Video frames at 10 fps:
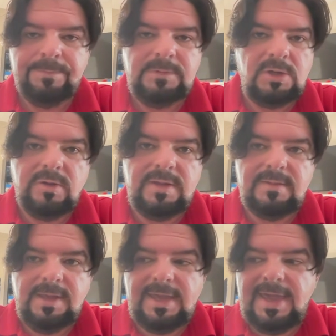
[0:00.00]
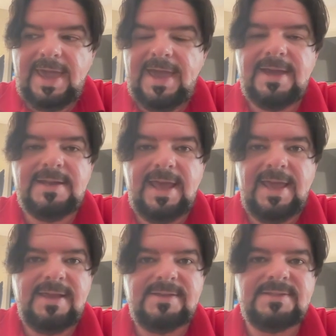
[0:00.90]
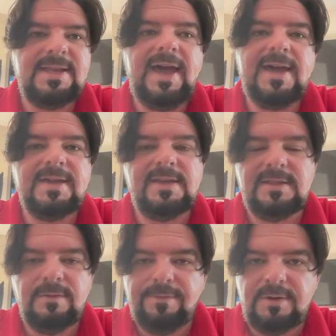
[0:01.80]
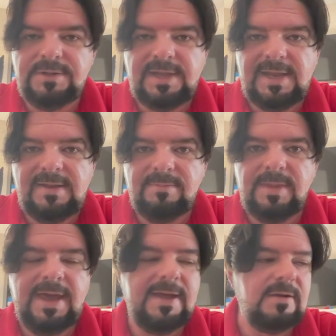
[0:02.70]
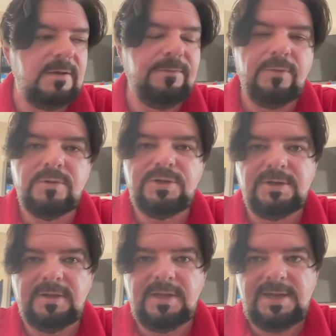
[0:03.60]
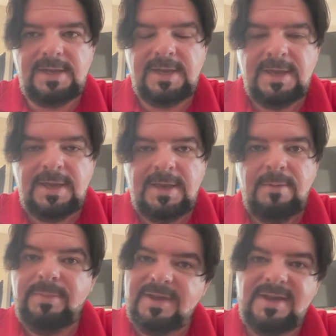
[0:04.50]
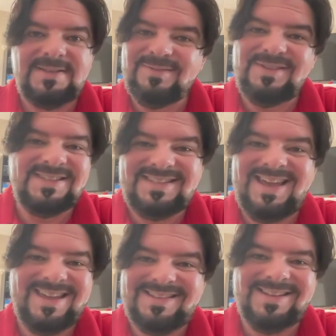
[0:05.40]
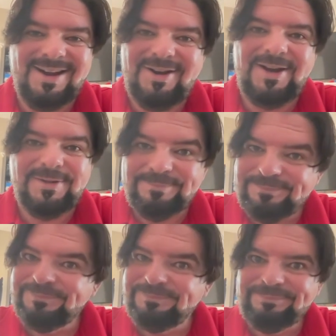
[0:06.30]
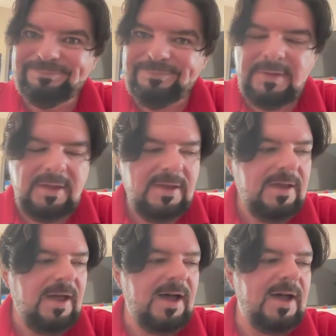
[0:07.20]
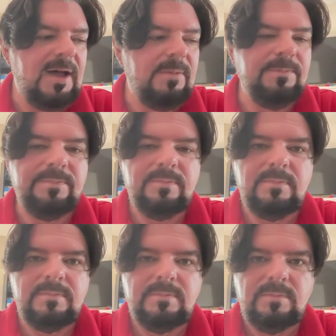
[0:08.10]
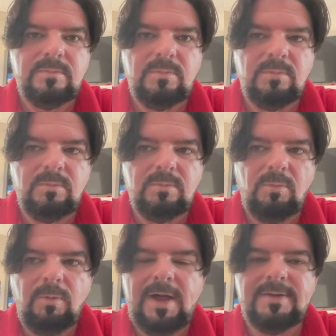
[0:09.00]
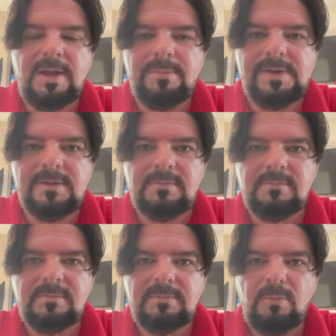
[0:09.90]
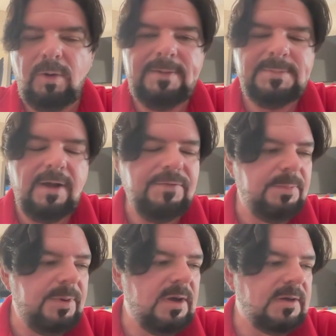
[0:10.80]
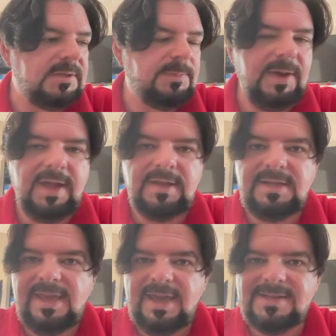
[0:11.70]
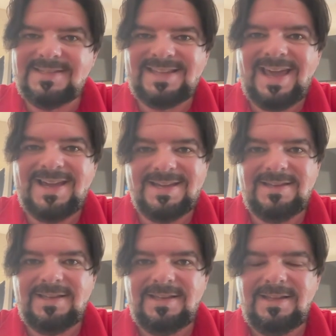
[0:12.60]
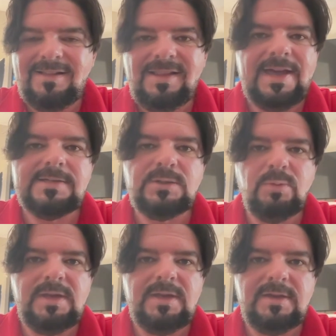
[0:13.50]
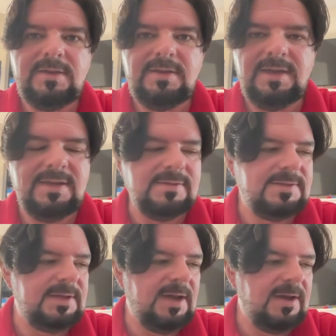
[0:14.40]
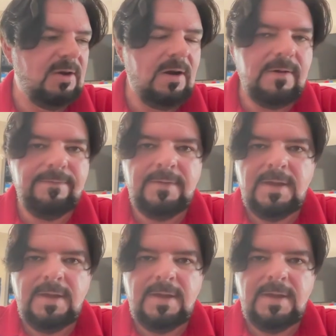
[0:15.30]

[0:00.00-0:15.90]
He had a sack in the first game that, unfortunately, because of the secondary, wound up being wiped off the books. But he had a sack last week against Goff.